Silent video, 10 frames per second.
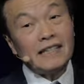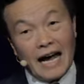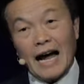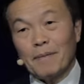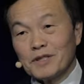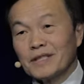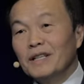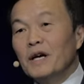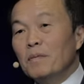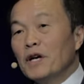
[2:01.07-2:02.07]
times,
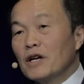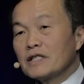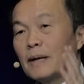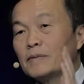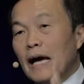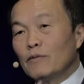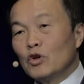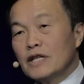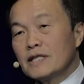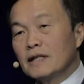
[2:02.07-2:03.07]
because sometimes you
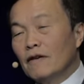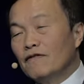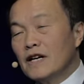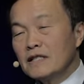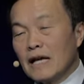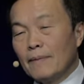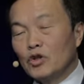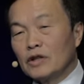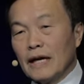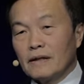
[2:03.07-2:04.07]
listen the first time,
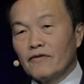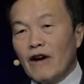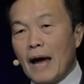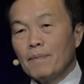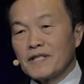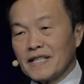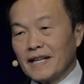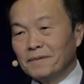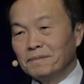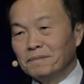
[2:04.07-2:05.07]
you get
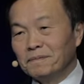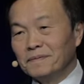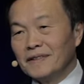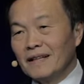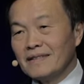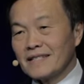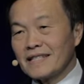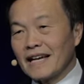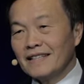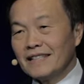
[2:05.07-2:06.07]
5%. The
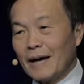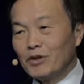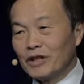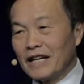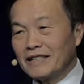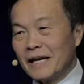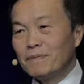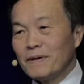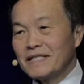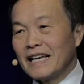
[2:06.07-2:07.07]
second time, you get
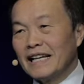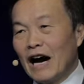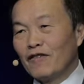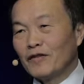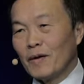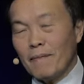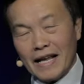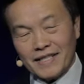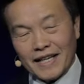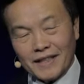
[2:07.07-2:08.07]
10% out of the
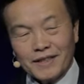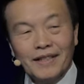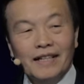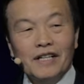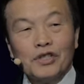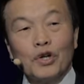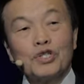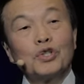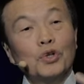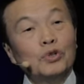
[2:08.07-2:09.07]
message. So
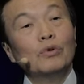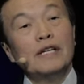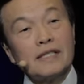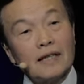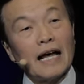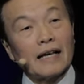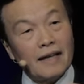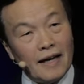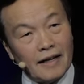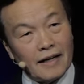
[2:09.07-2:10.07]
it's good to listen
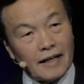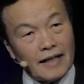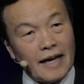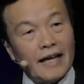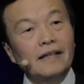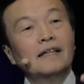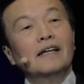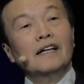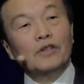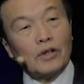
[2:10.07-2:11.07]
again and again.
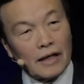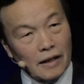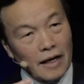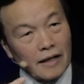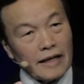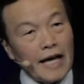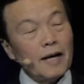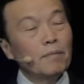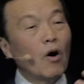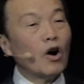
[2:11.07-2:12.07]
You can
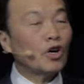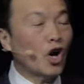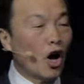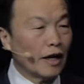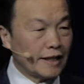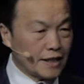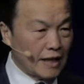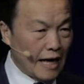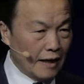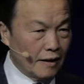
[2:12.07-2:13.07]
gain more knowledge
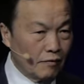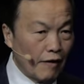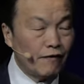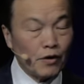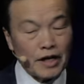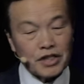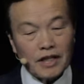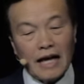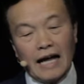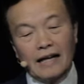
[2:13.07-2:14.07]
and
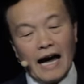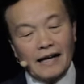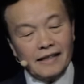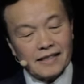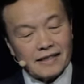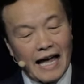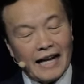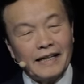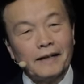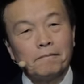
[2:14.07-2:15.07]
revelation and
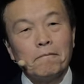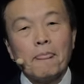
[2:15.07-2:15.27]
understanding.